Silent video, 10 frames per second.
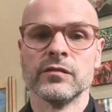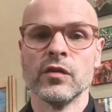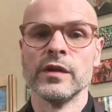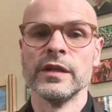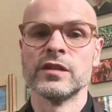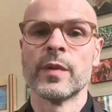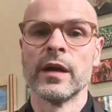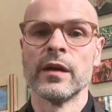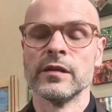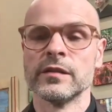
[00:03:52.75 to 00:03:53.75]
Ronit's
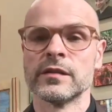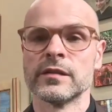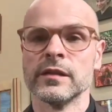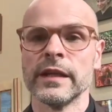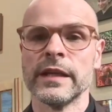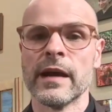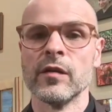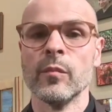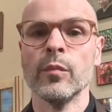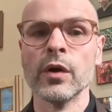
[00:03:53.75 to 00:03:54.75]
parents laid out
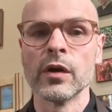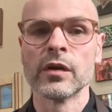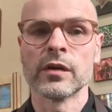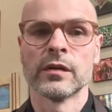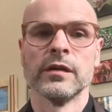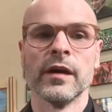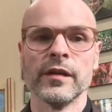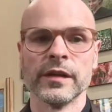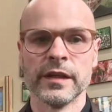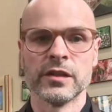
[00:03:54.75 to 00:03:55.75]
a book on
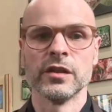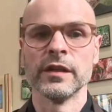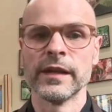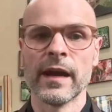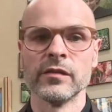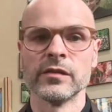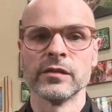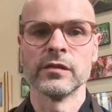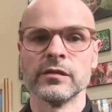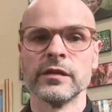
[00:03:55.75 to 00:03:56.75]
the kitchen
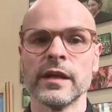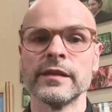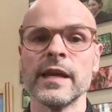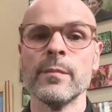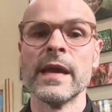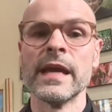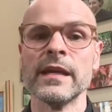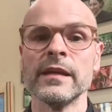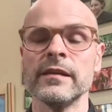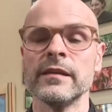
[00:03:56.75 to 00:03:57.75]
counter that they
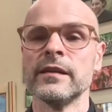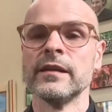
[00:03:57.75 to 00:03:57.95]
made